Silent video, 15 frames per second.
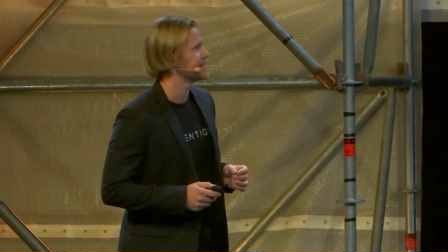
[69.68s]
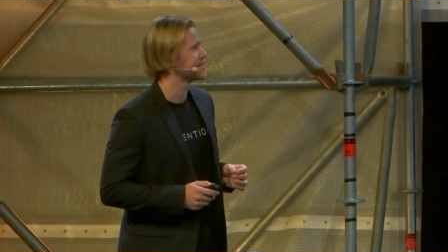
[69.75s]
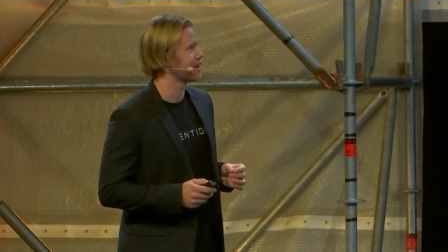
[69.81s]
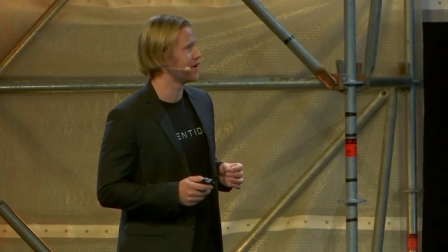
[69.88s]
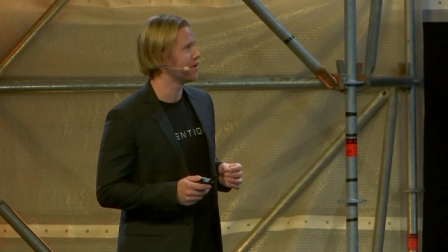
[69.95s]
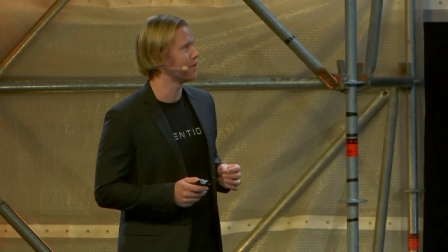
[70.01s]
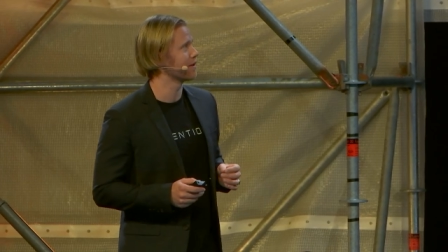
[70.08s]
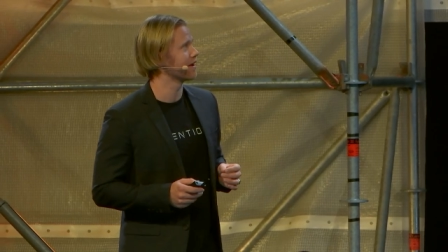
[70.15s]

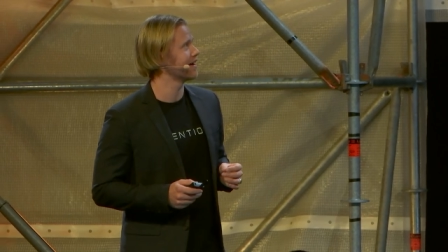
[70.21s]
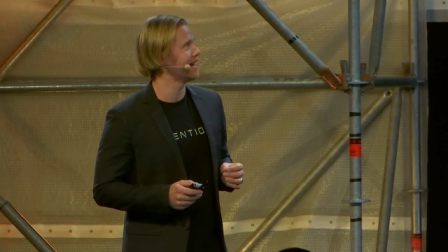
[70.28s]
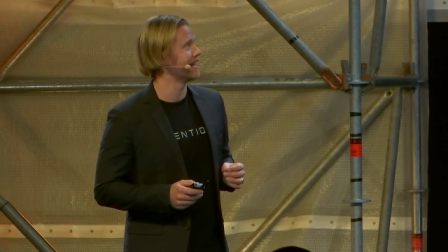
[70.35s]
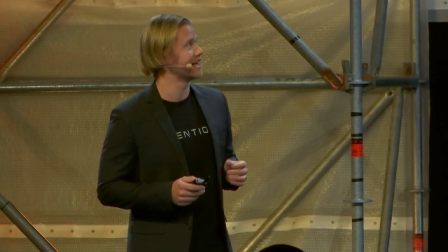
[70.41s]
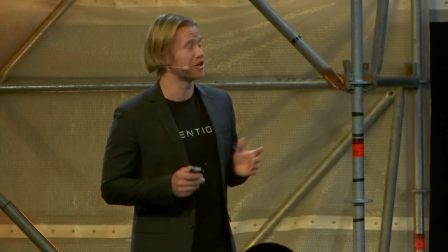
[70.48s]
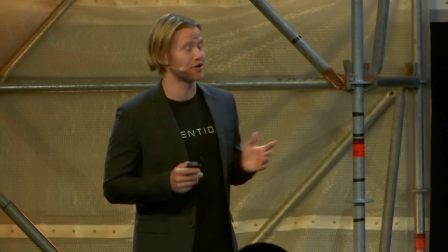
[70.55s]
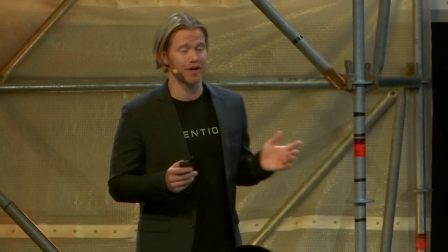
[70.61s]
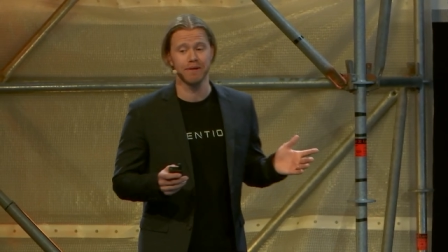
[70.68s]
So we're in
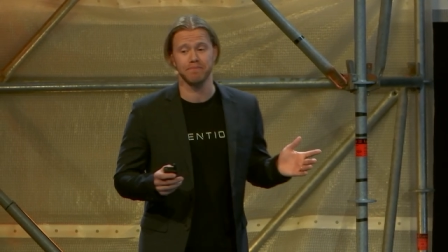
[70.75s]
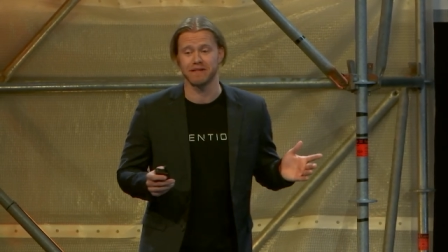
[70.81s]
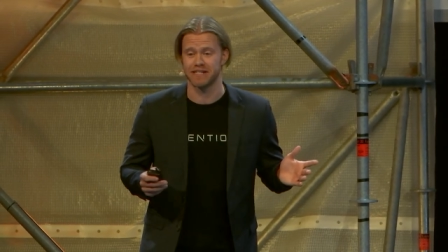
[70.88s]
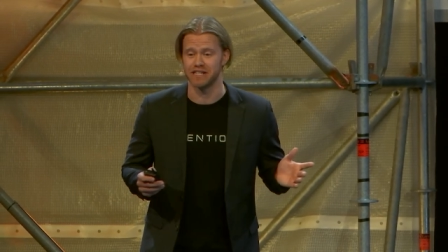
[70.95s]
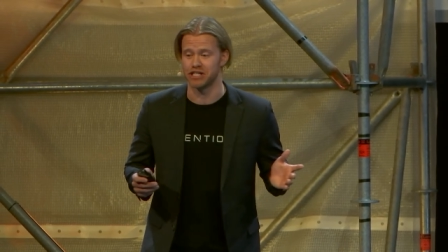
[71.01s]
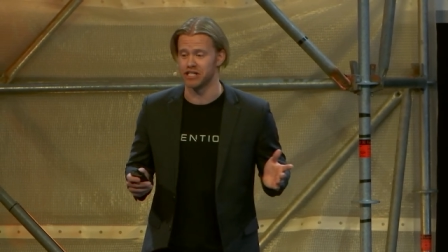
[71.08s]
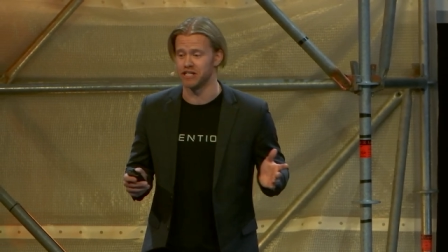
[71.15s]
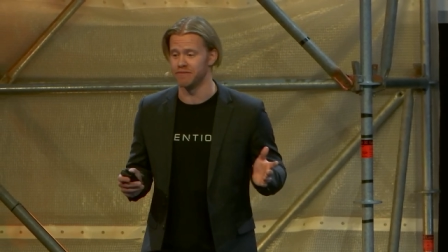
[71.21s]
a great
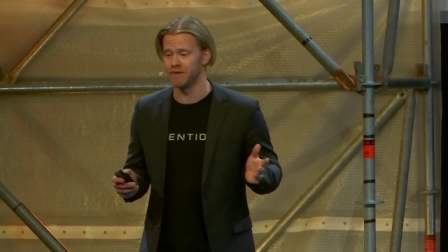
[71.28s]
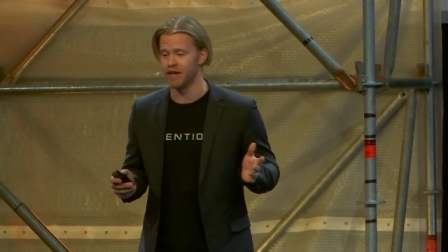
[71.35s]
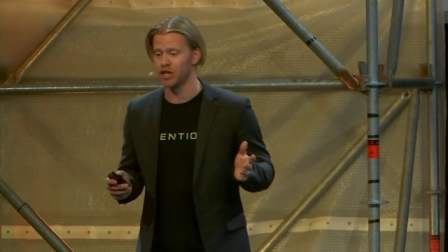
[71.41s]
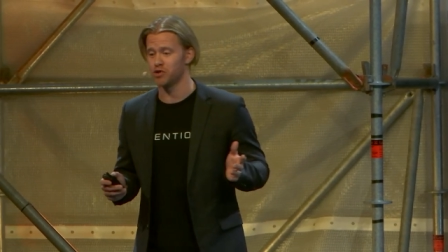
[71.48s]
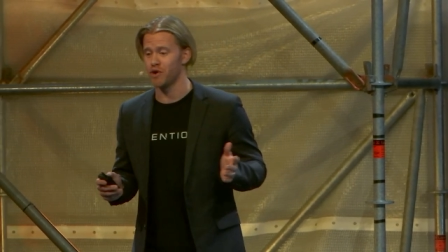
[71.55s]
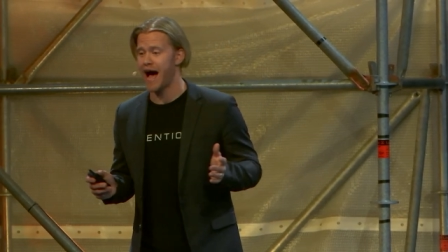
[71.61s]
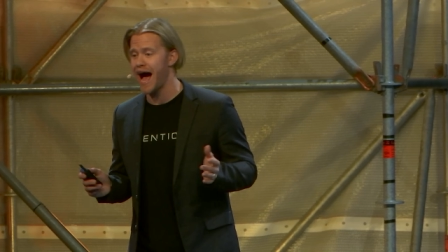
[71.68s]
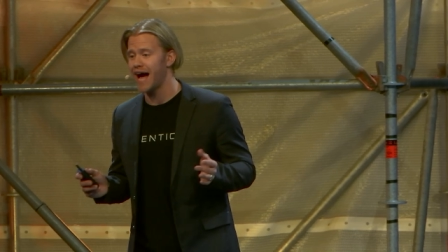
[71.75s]
position
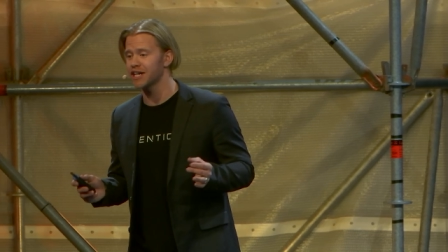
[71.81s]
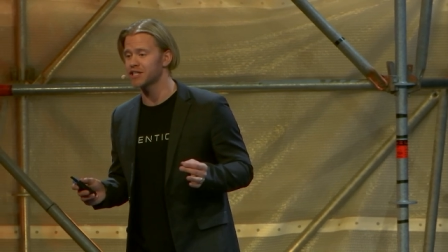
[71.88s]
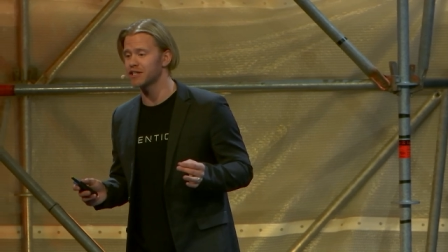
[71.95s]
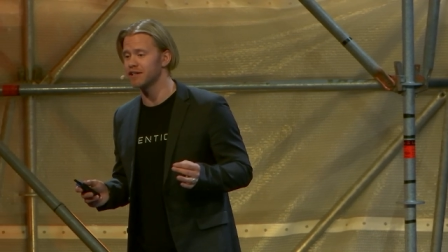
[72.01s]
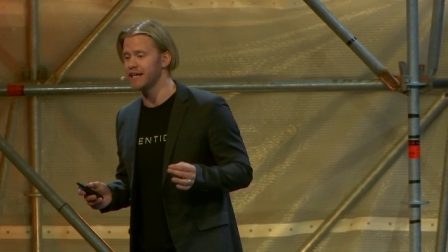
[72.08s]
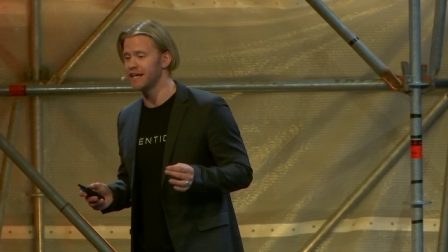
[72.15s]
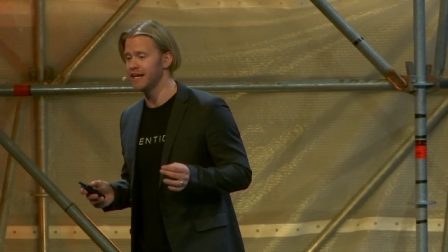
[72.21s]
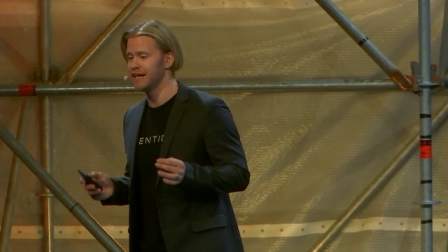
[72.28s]
to
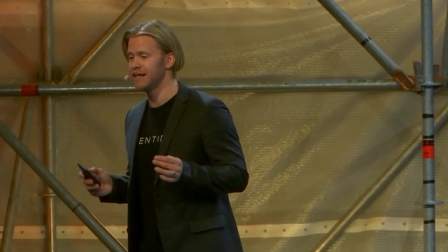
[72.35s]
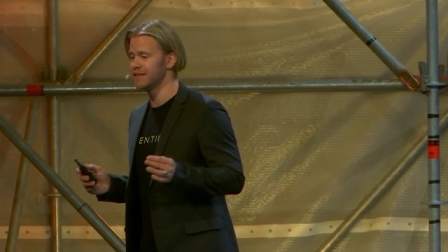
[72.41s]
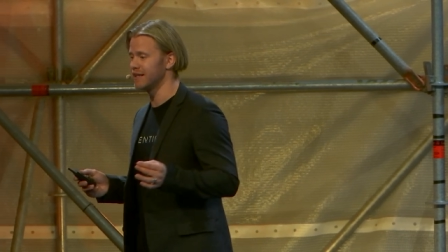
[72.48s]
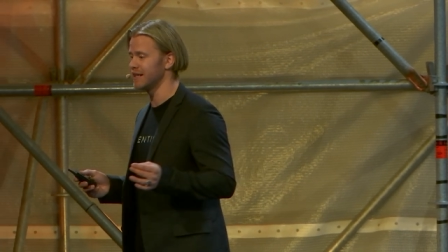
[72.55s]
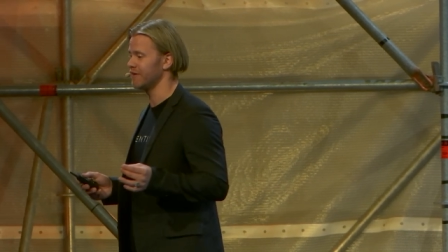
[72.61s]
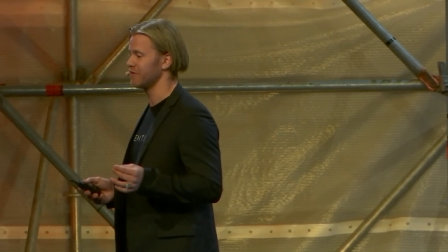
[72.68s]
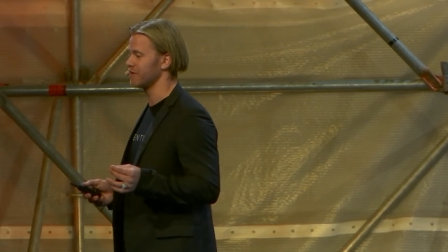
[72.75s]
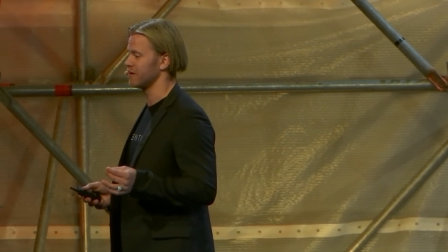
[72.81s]
actually
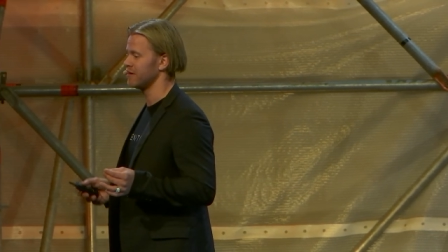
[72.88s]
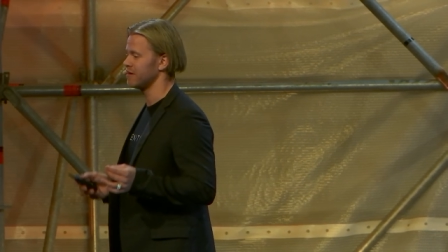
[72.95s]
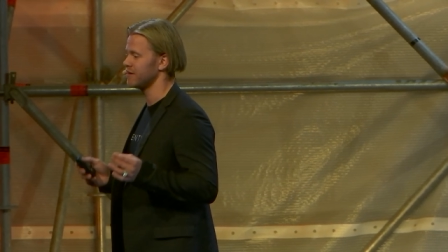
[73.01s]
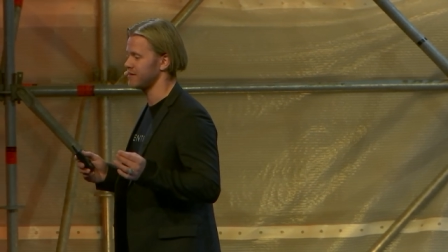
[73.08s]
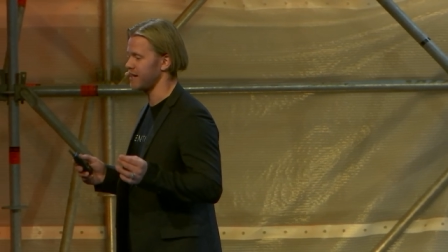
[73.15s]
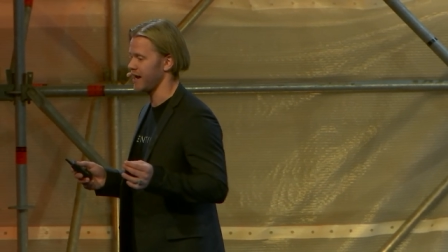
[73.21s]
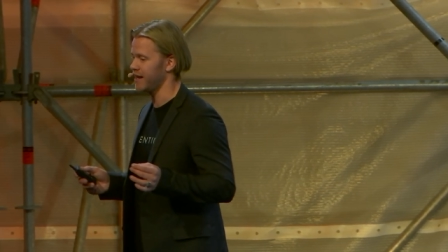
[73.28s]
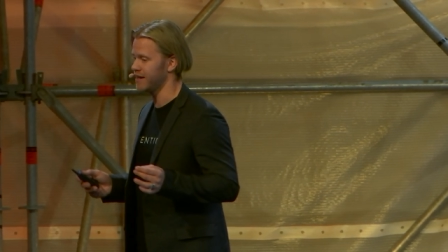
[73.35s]
deliver
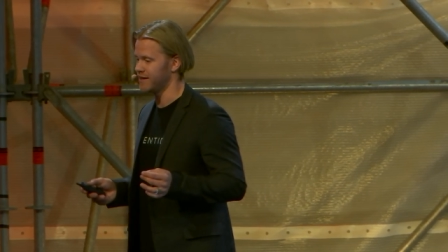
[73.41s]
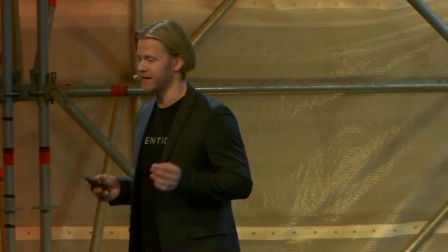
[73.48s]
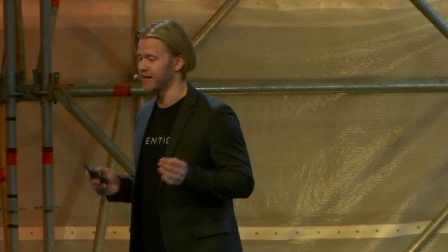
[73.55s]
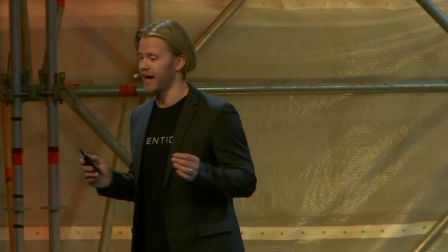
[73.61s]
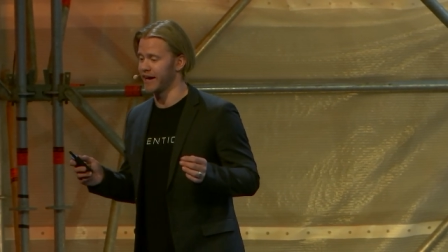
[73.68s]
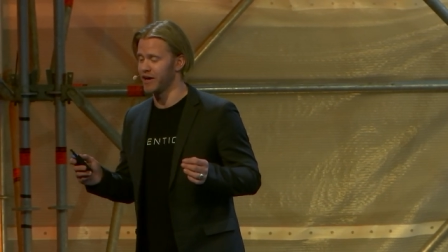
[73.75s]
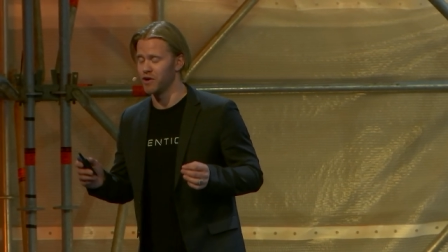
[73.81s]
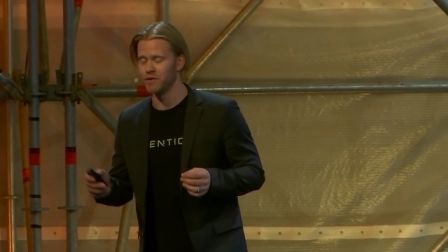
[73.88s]
tech that
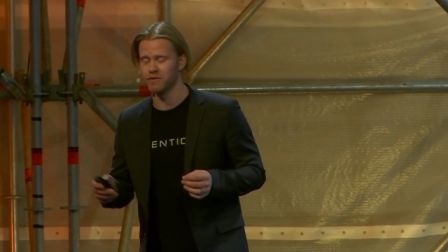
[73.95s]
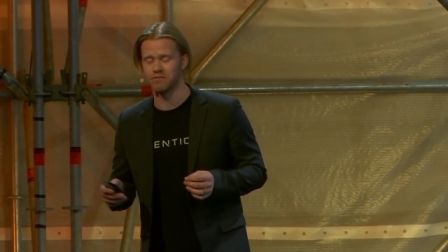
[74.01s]
can go